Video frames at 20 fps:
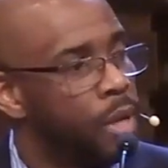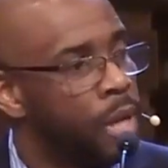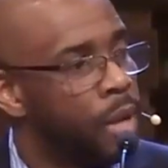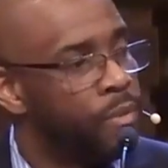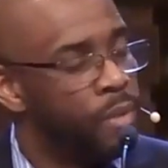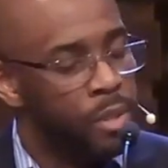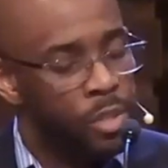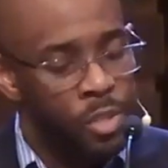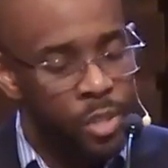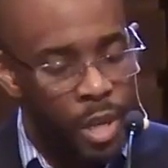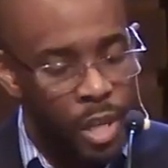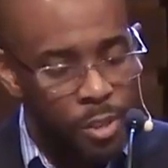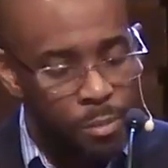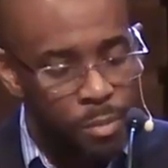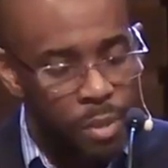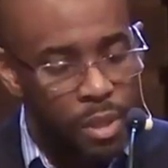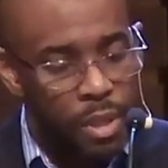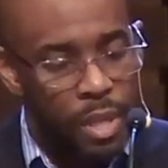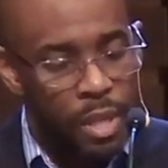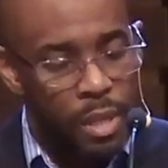of the
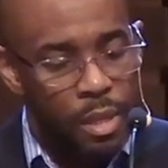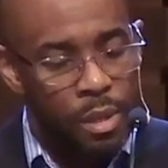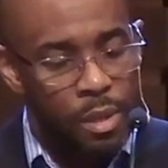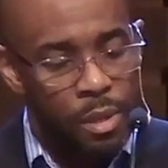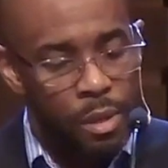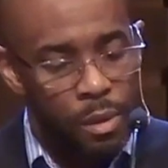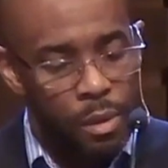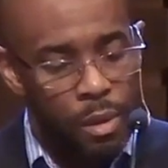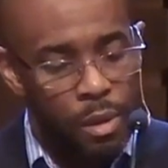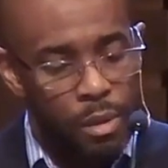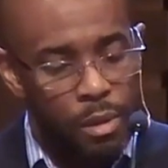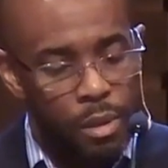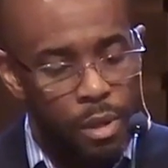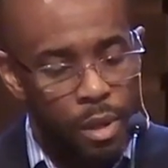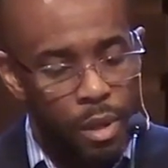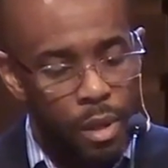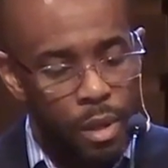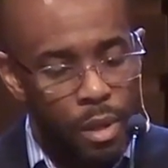judgment he endured